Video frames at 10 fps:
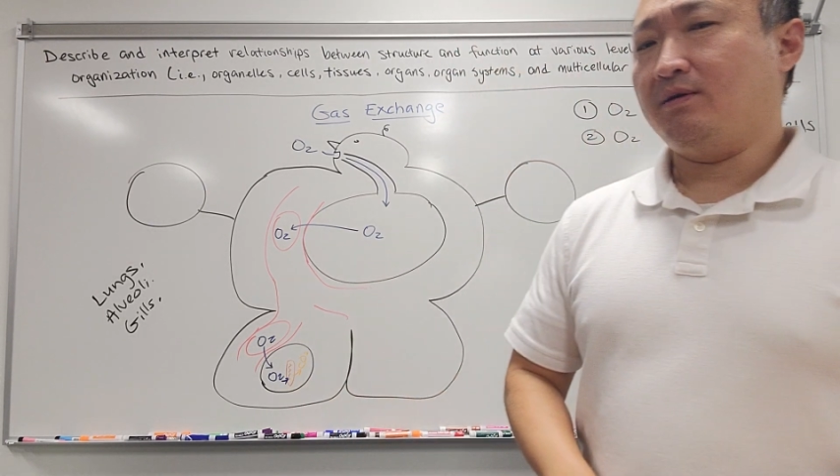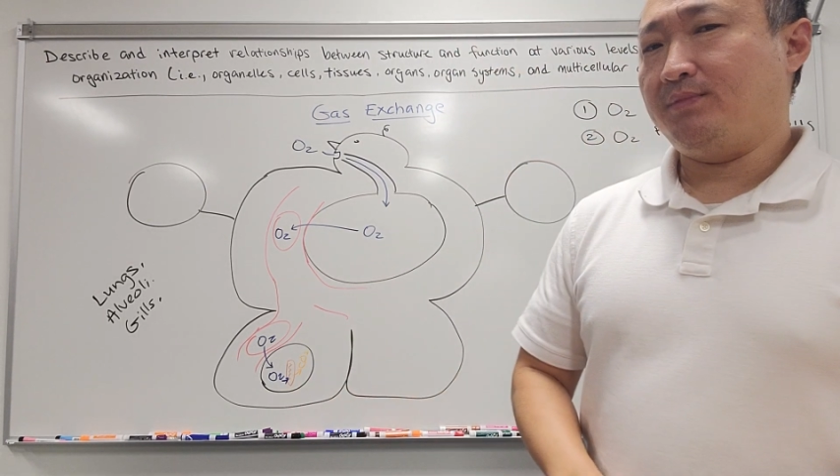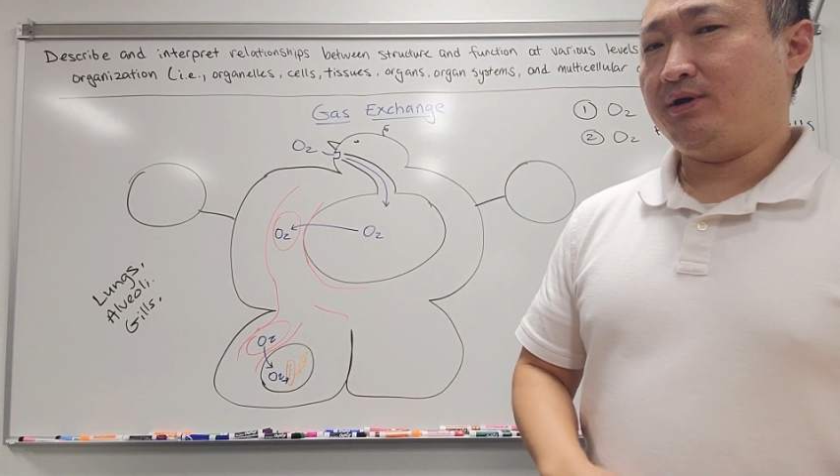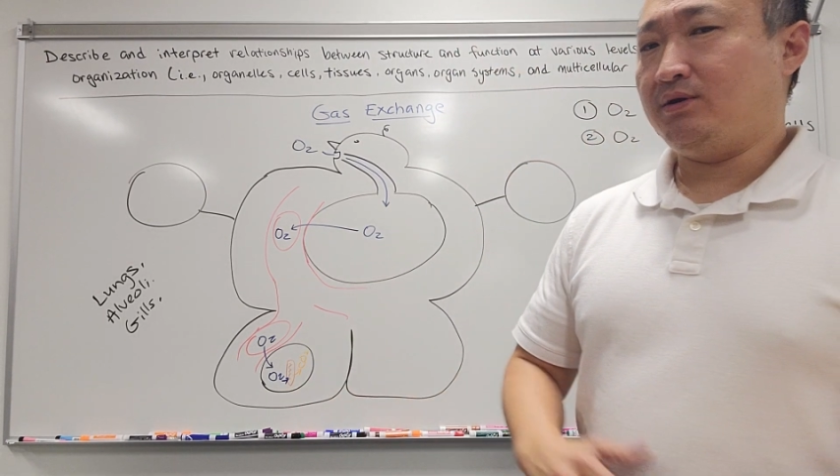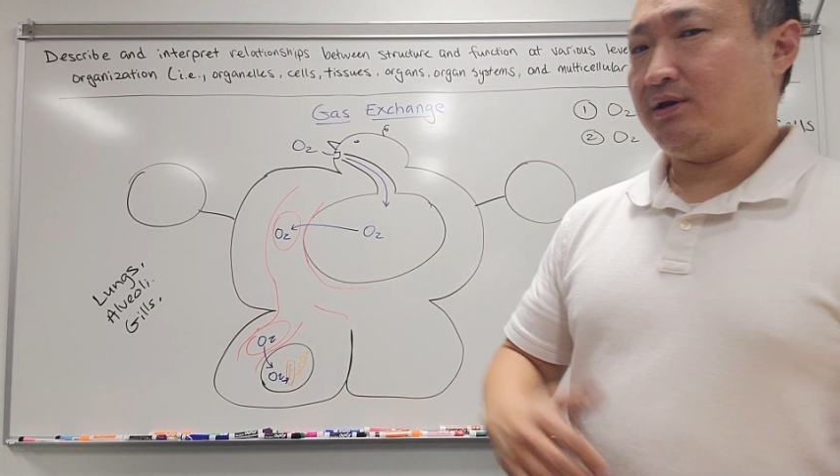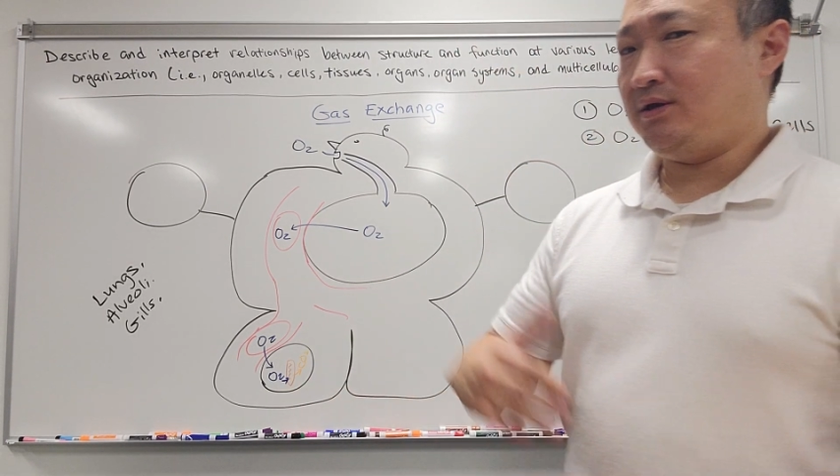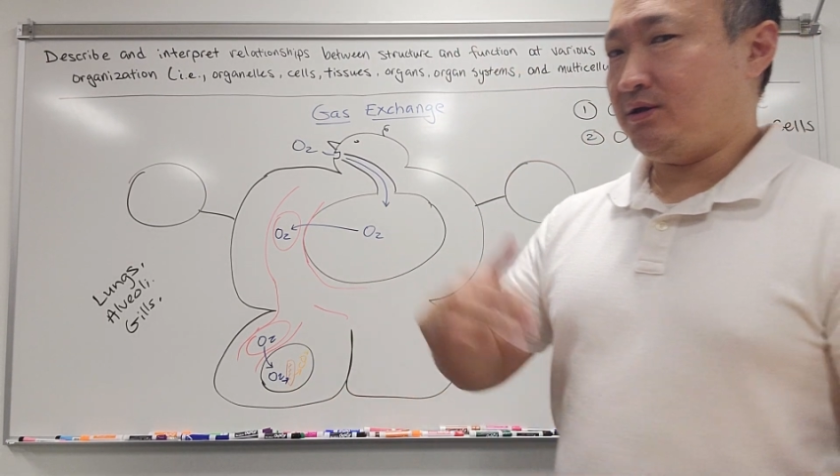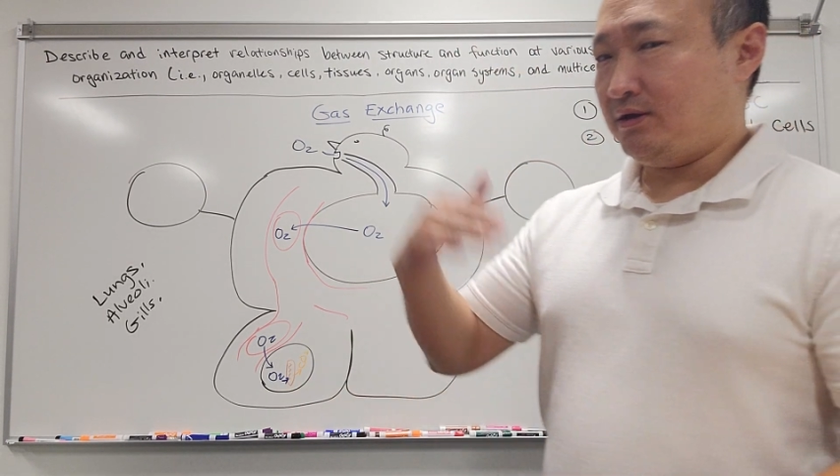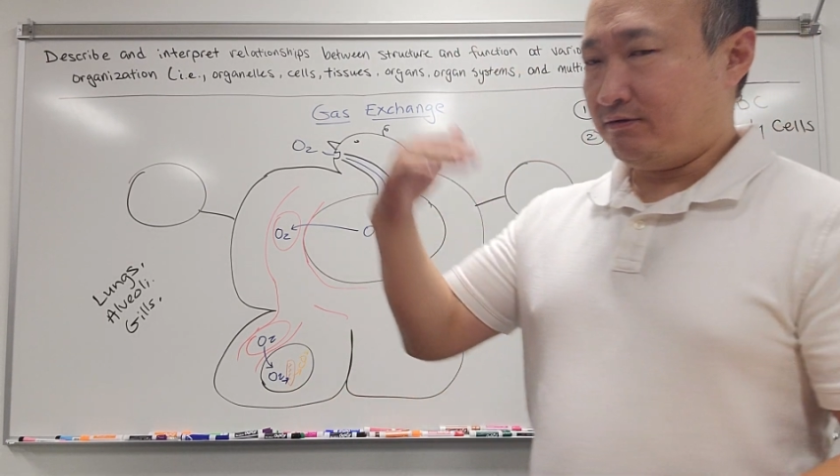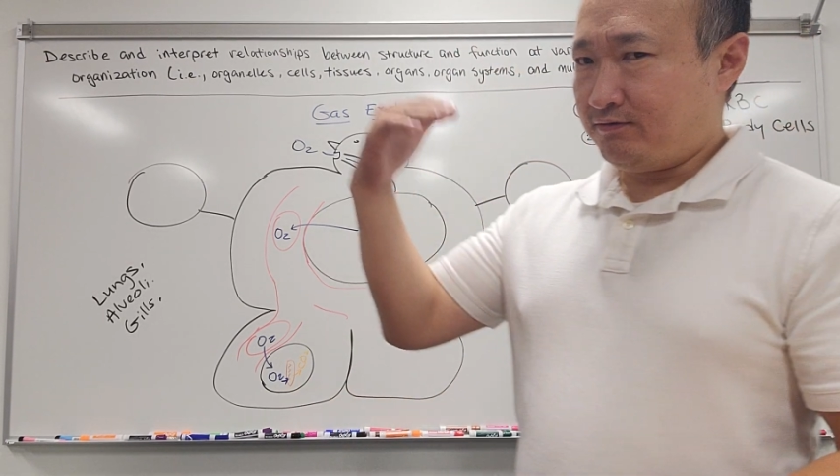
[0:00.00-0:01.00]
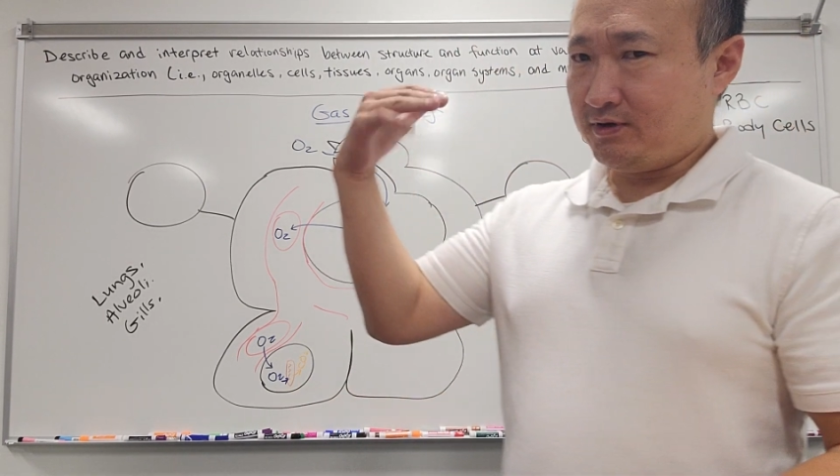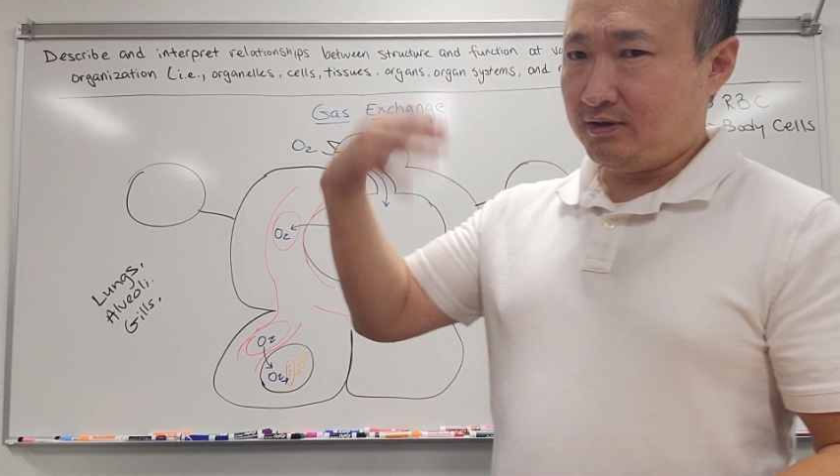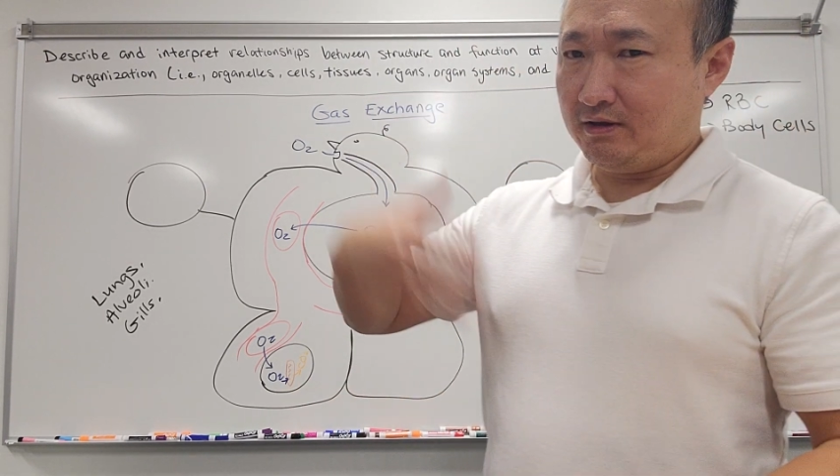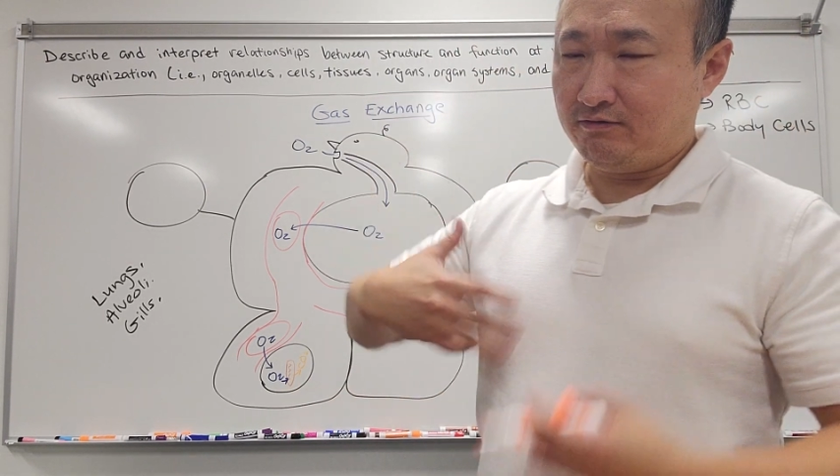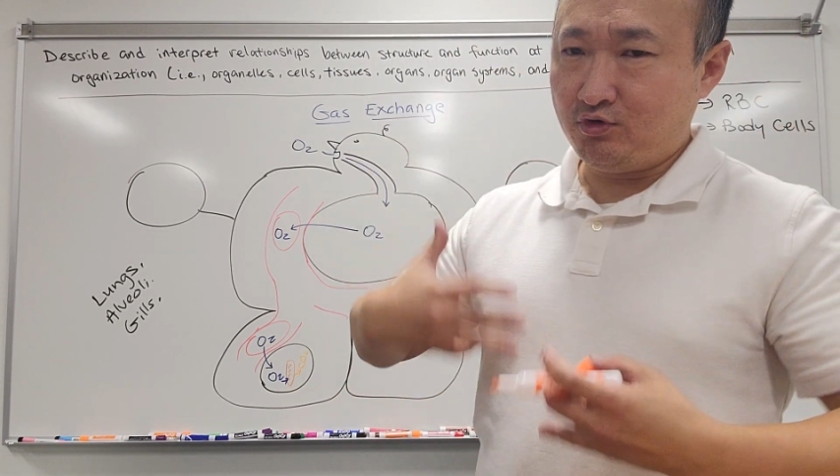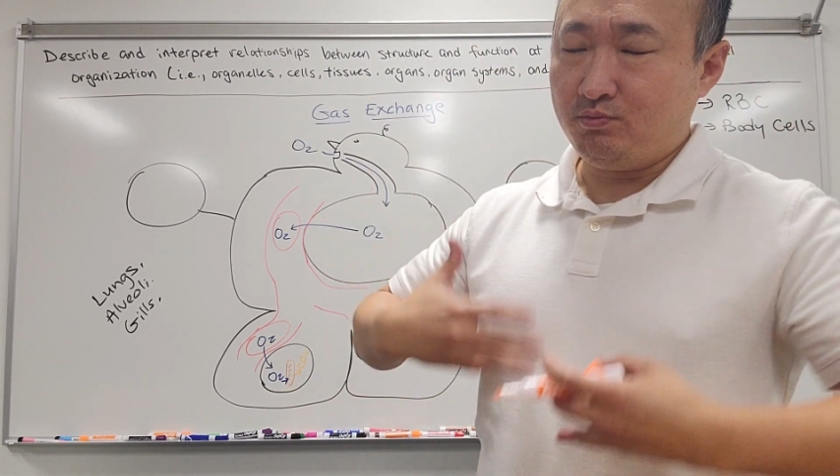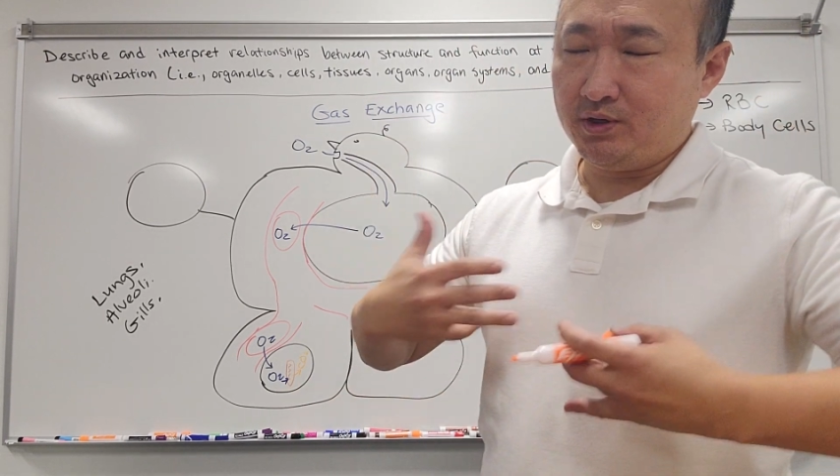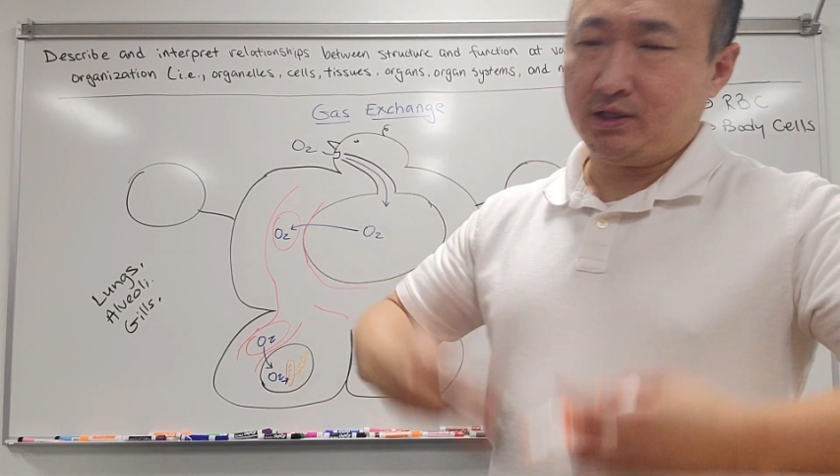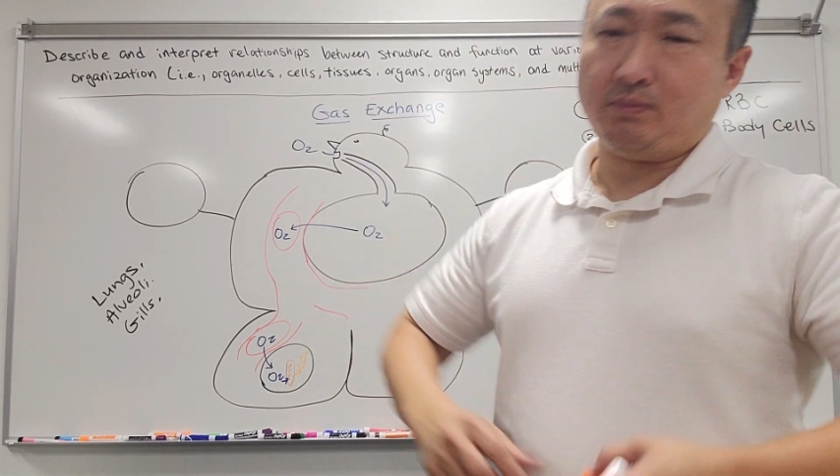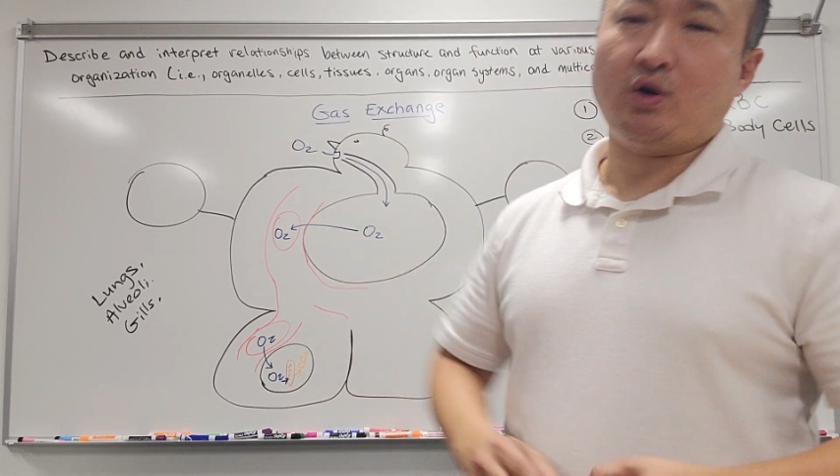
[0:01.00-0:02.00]
If you
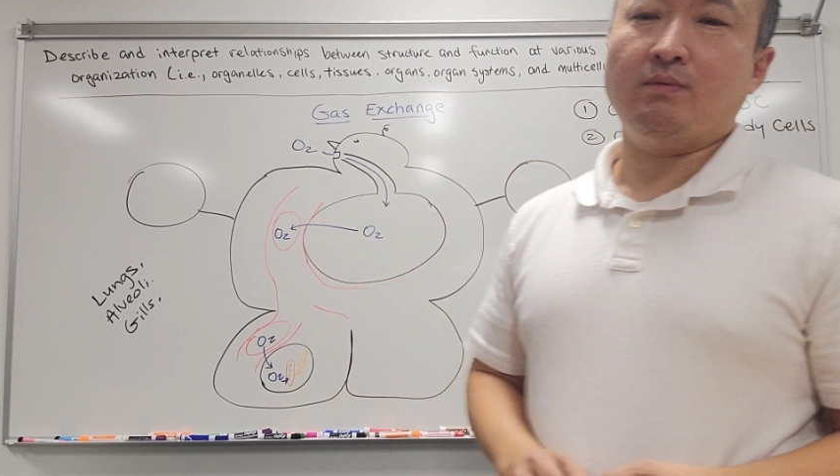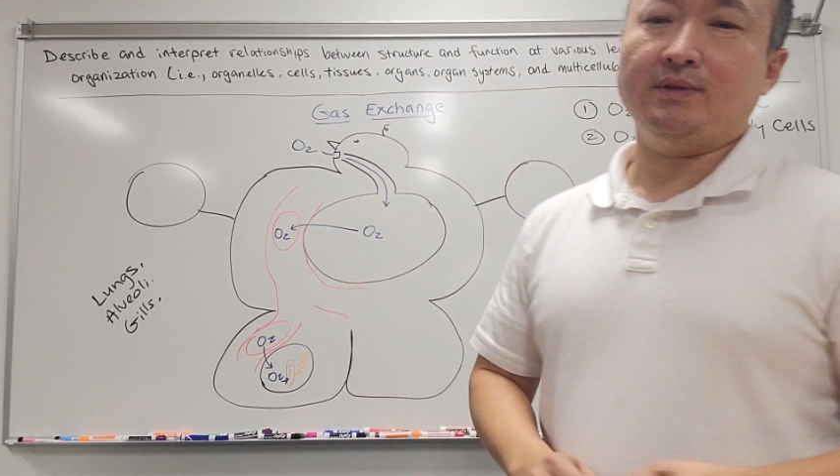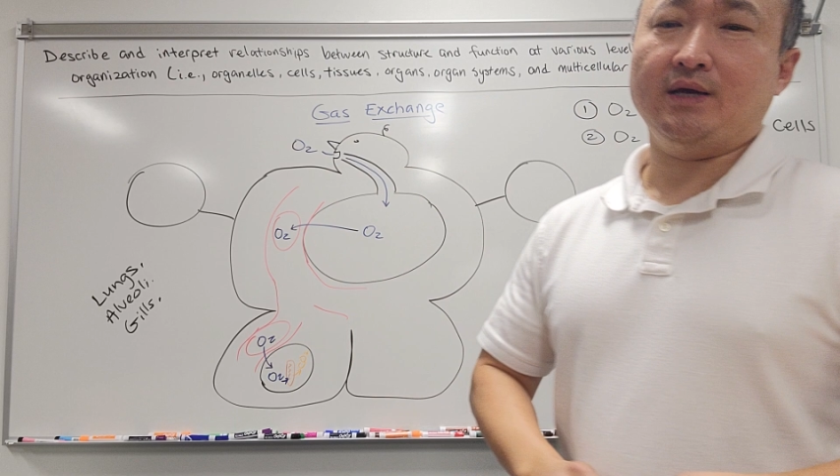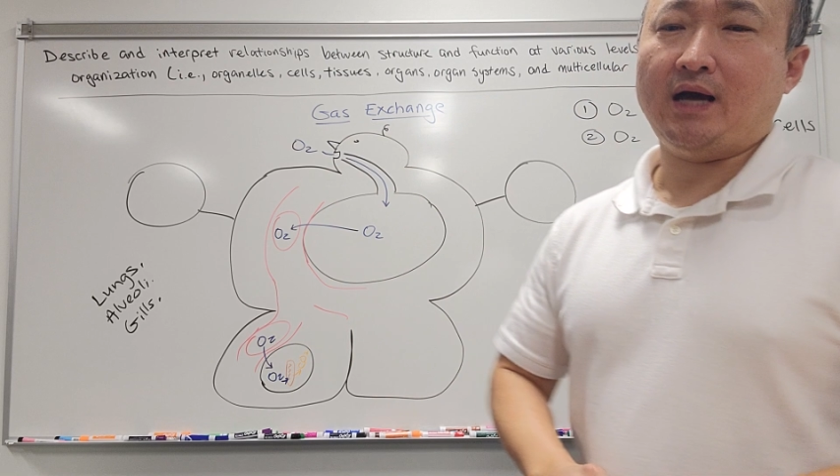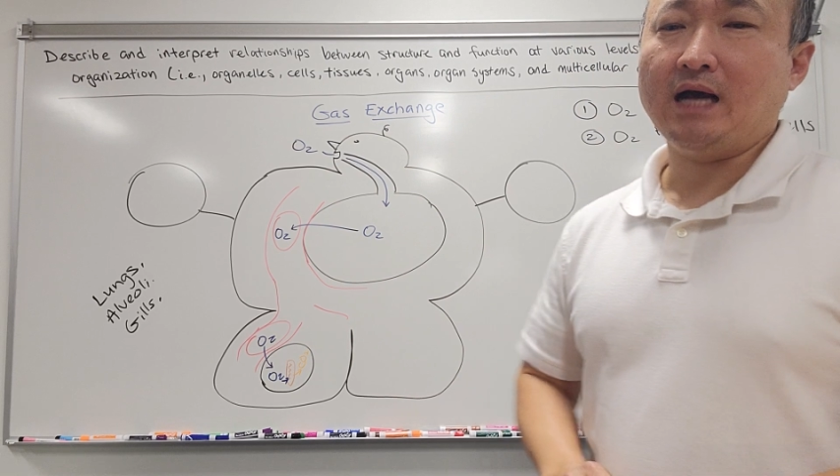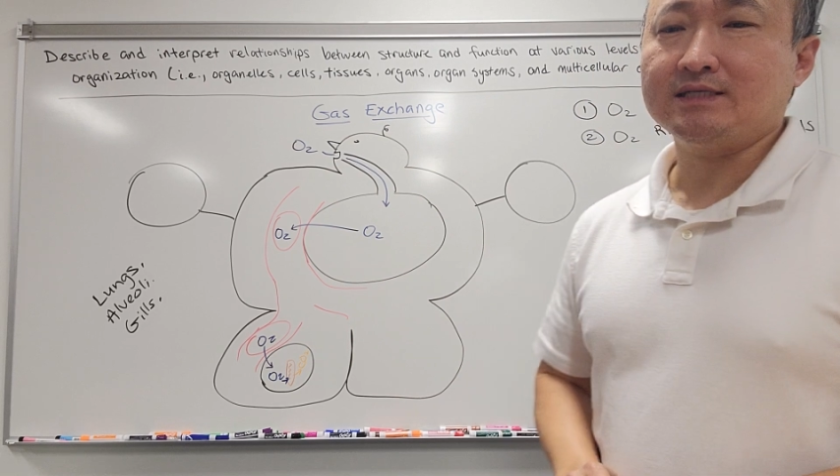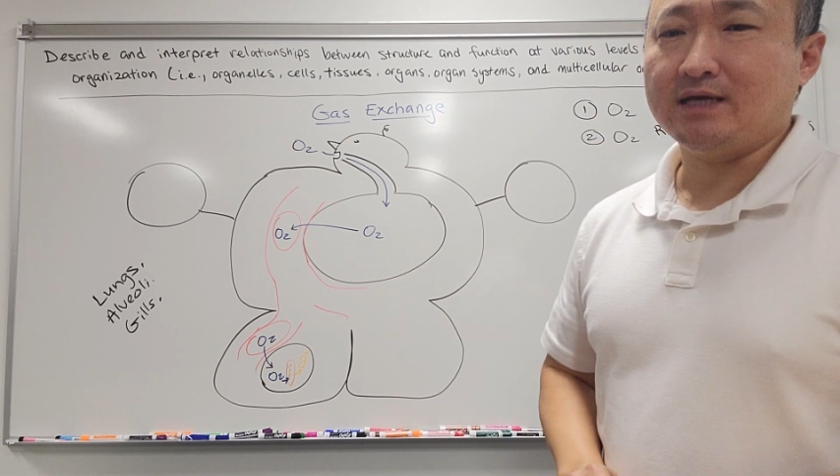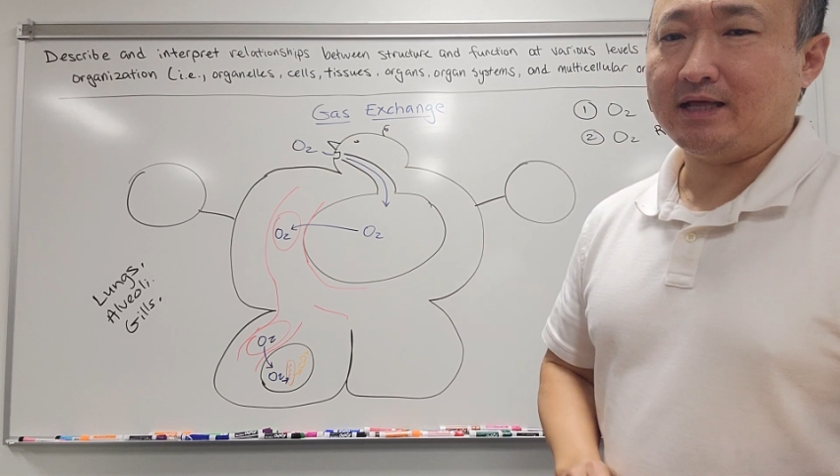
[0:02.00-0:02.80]
build up carbon dioxide,